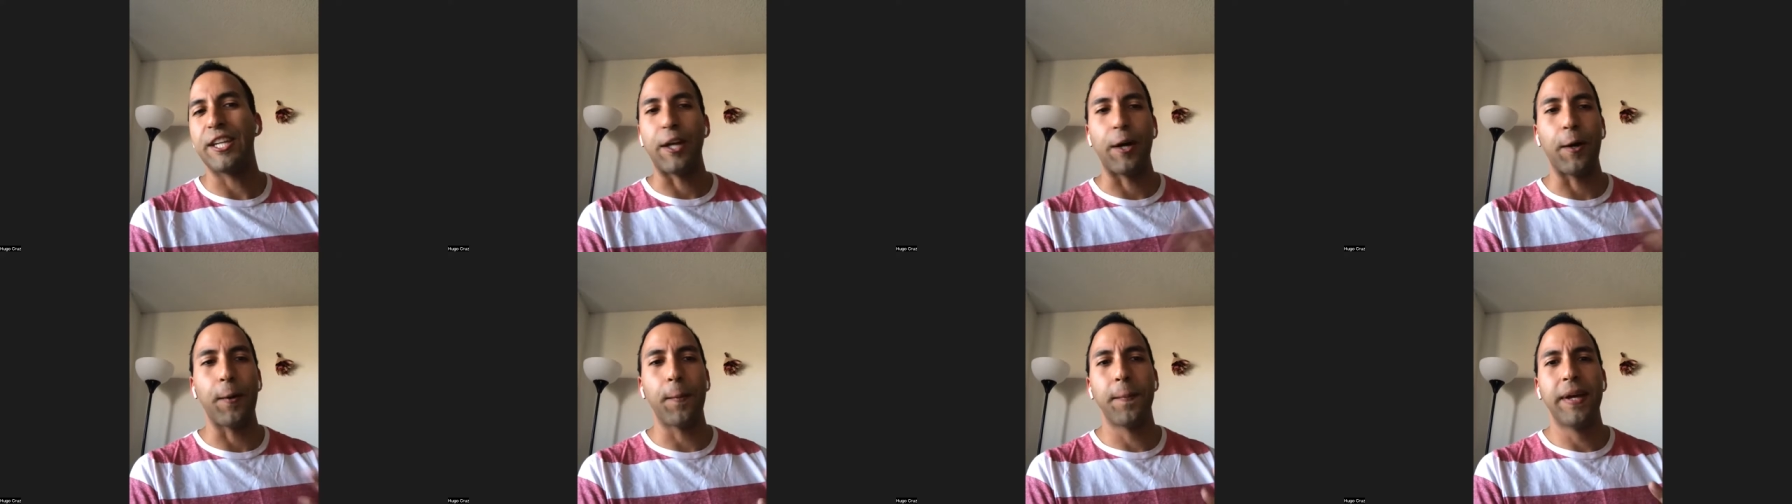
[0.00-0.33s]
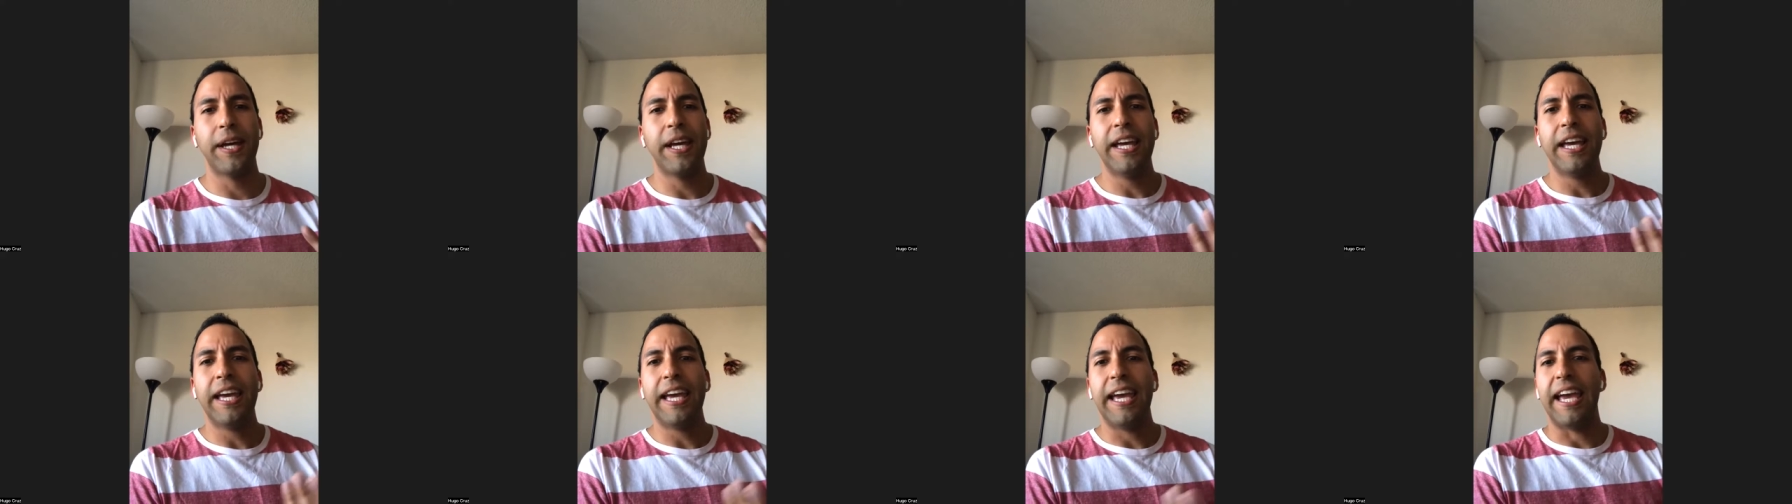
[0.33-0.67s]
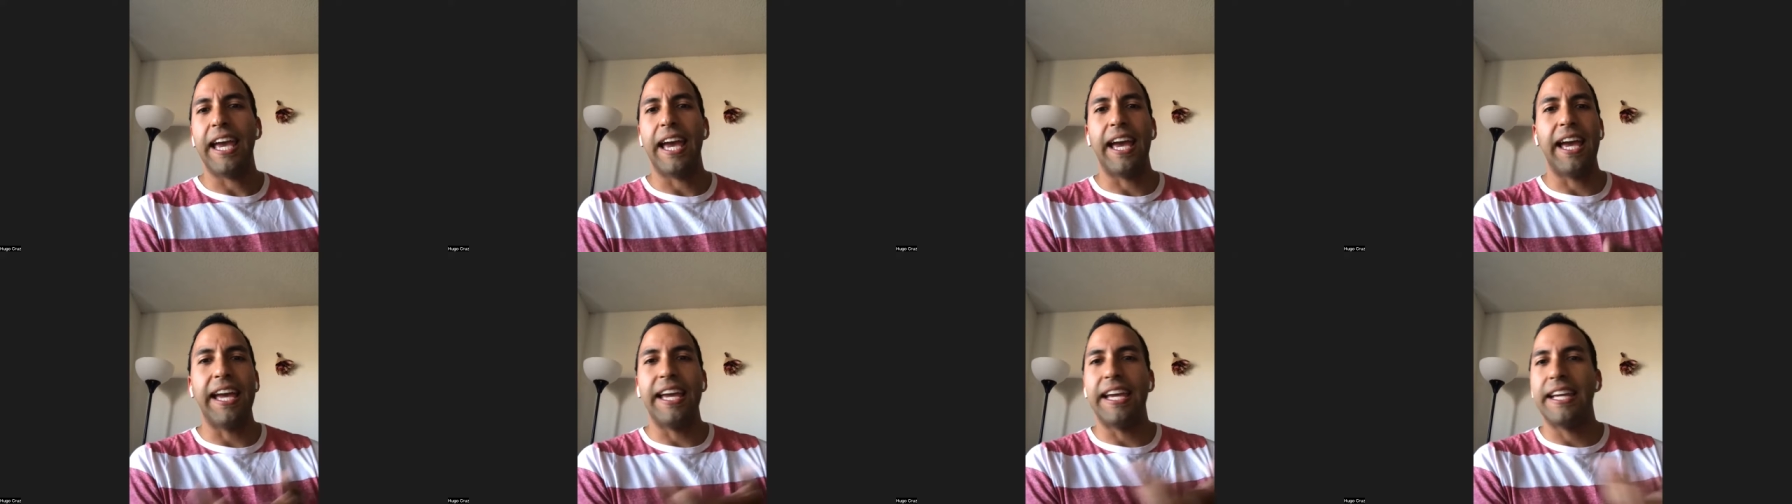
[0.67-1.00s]
know,
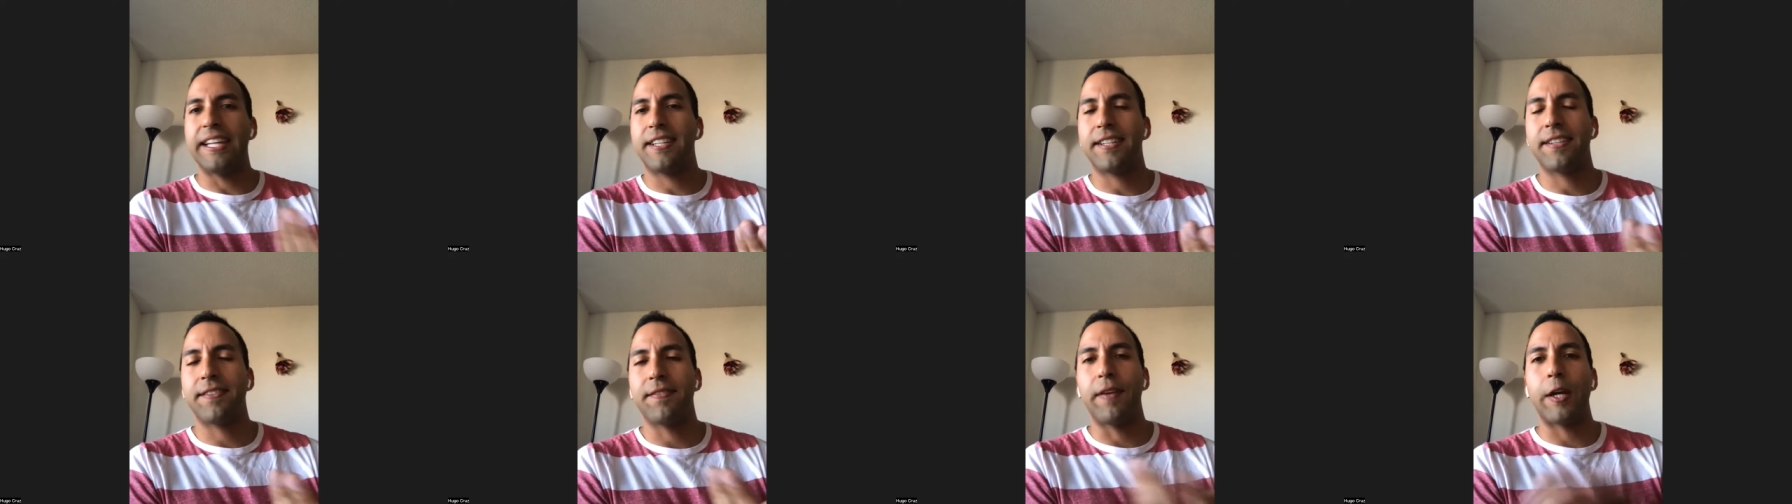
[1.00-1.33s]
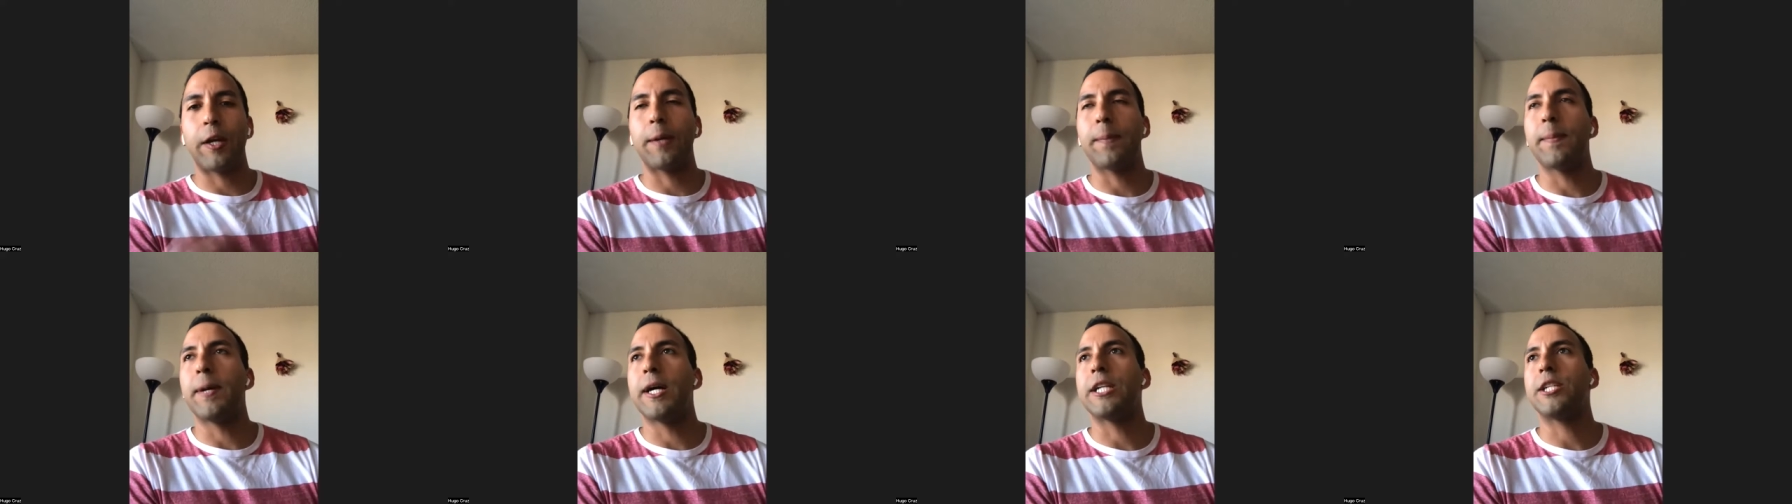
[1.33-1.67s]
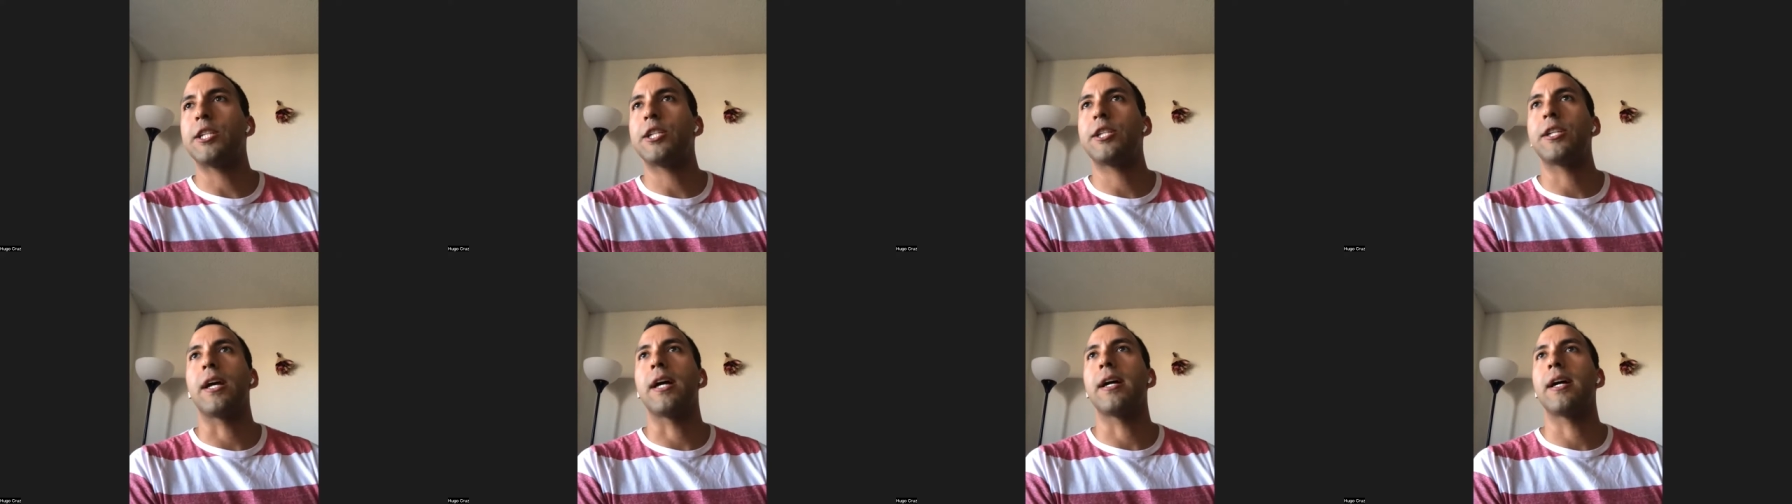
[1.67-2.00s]
it's very
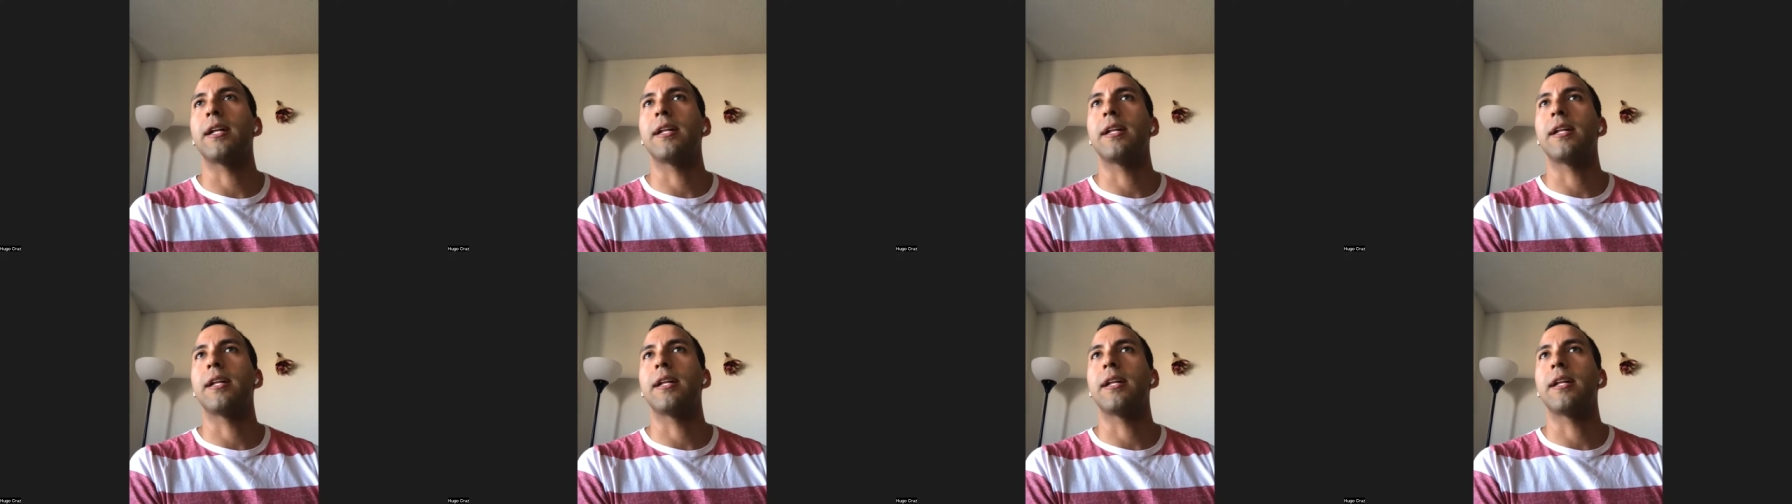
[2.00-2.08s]
much